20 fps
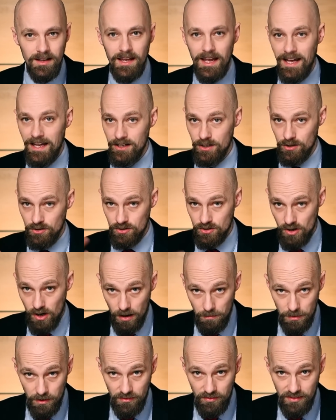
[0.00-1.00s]
And on
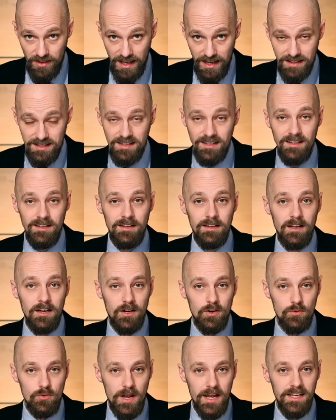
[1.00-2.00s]
top of that,
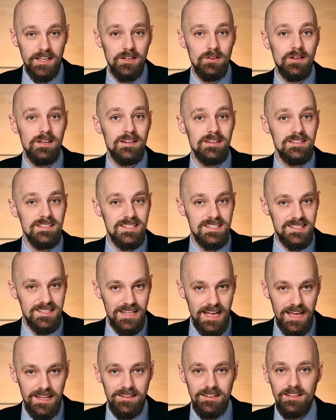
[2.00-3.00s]
a regular
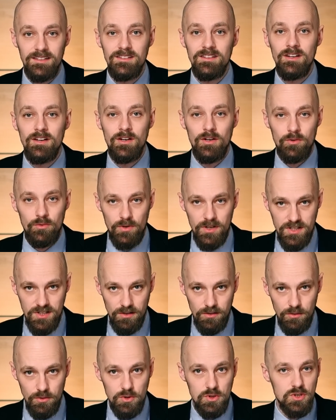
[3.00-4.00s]
standard
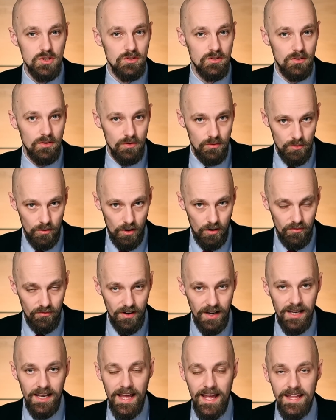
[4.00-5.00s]
resolution RAW
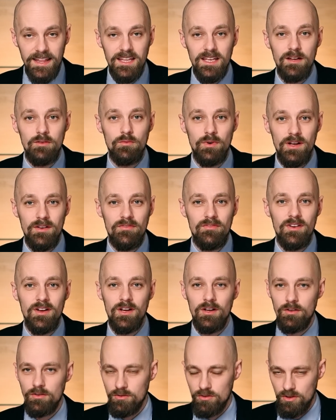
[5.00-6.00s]
file ending with
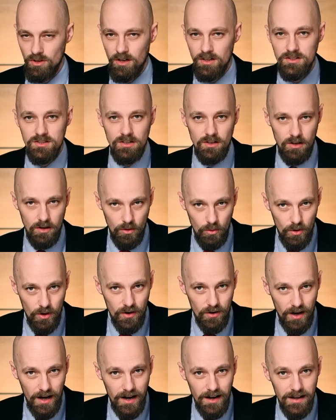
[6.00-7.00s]

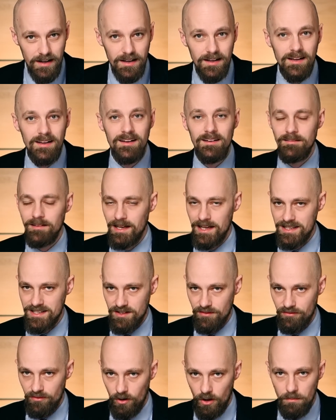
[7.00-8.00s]
.ori as
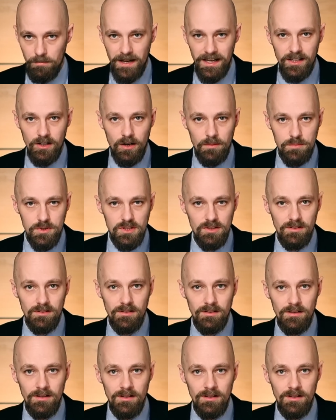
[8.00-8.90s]
a fallback option.